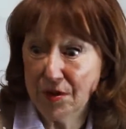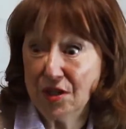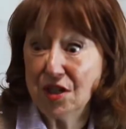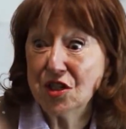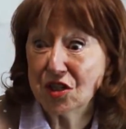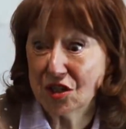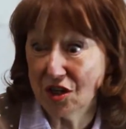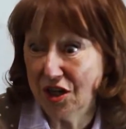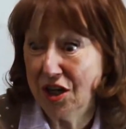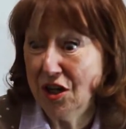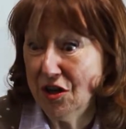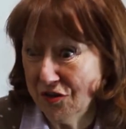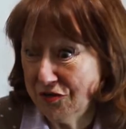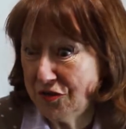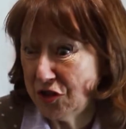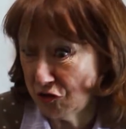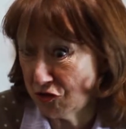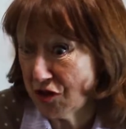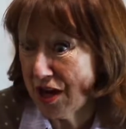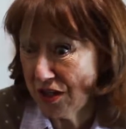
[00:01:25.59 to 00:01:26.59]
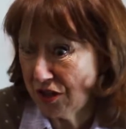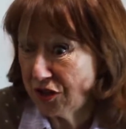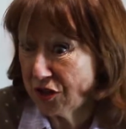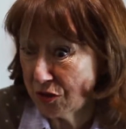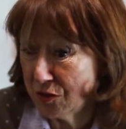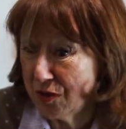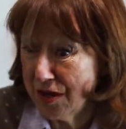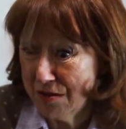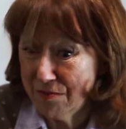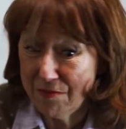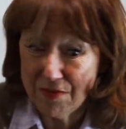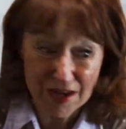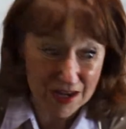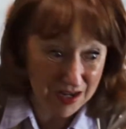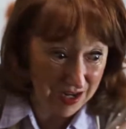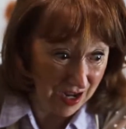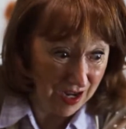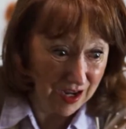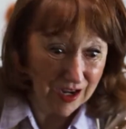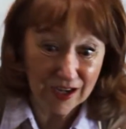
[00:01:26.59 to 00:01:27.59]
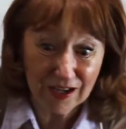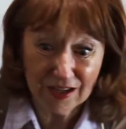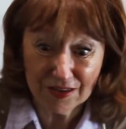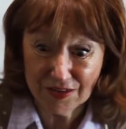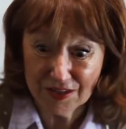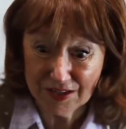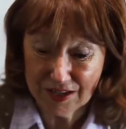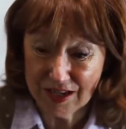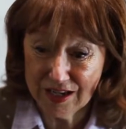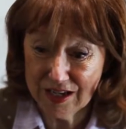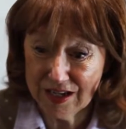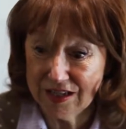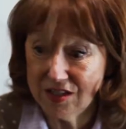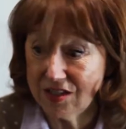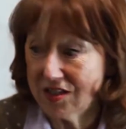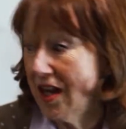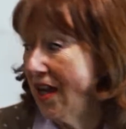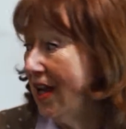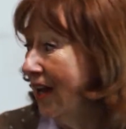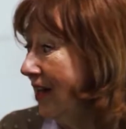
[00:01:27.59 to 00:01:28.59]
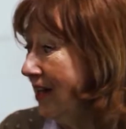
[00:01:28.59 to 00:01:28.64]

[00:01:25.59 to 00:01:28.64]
but he's got enough strength to hit me and the kids,